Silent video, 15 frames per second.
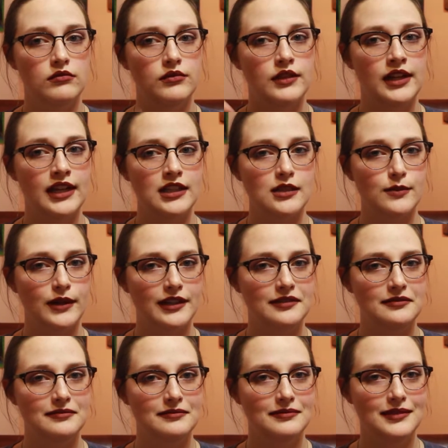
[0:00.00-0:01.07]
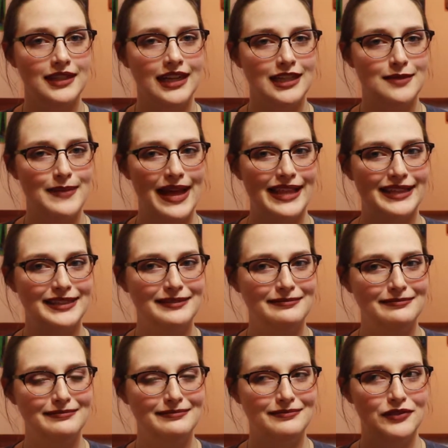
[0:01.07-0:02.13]
the next one, the next palette.
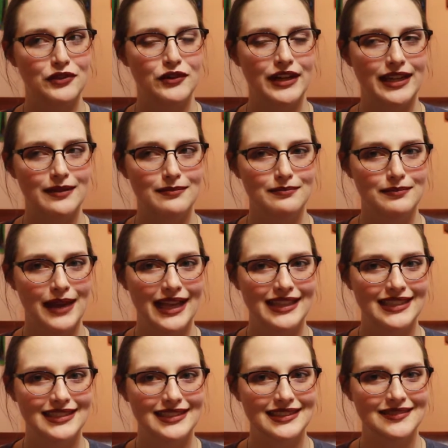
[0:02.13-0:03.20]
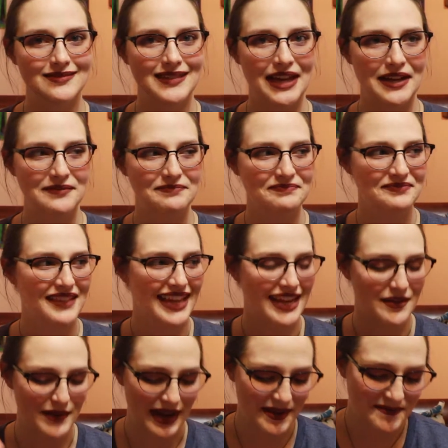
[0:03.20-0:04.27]
3 palettes, yeah.
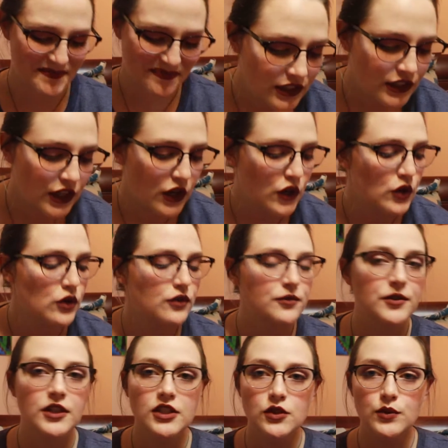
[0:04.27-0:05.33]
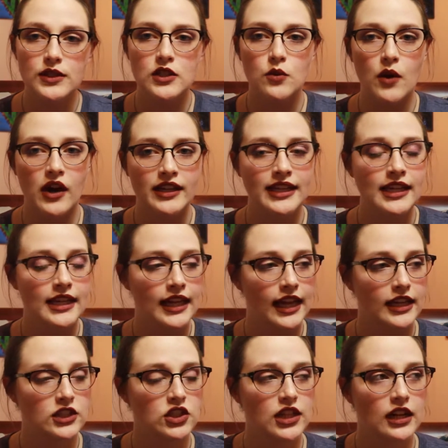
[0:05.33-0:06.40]
Anyway, so first was the Walking on
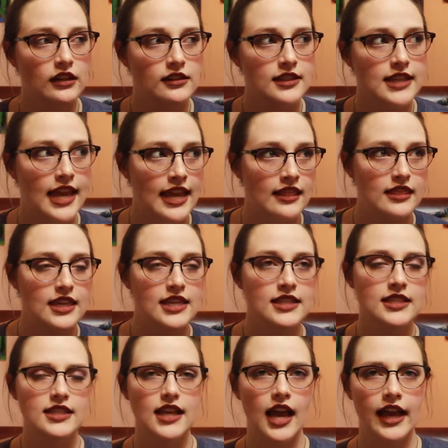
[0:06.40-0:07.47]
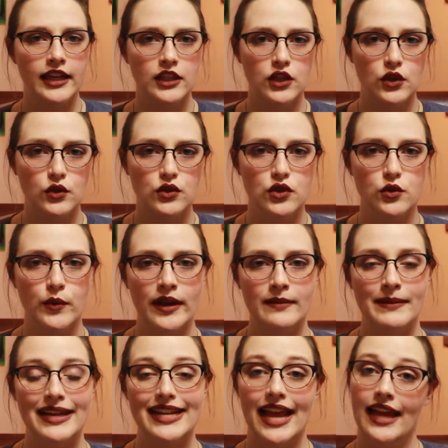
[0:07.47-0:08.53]
Eggshells, and this I used when
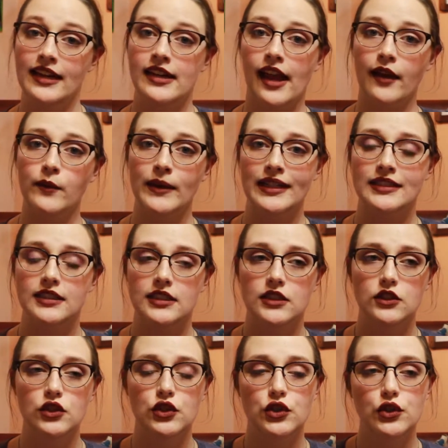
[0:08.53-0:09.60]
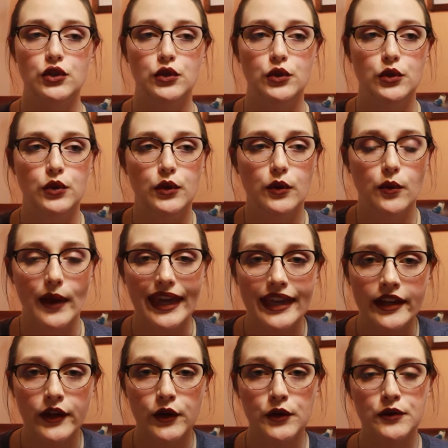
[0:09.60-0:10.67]
my dad and I went to
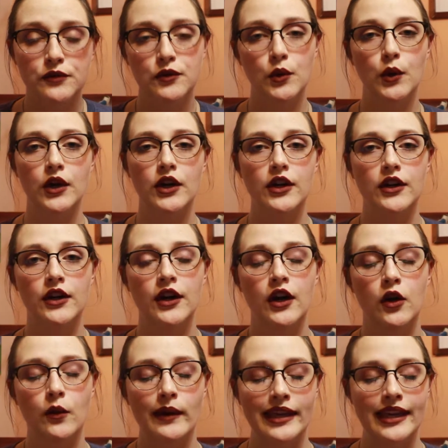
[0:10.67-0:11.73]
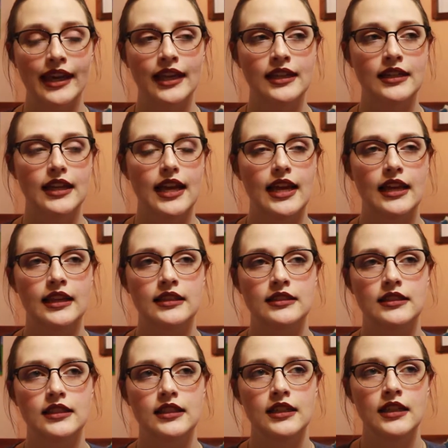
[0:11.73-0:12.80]
Waco for a weekend,
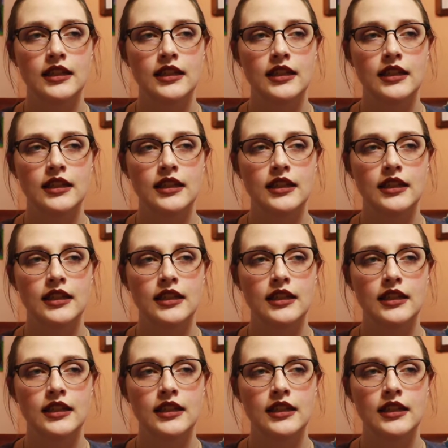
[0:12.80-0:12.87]
and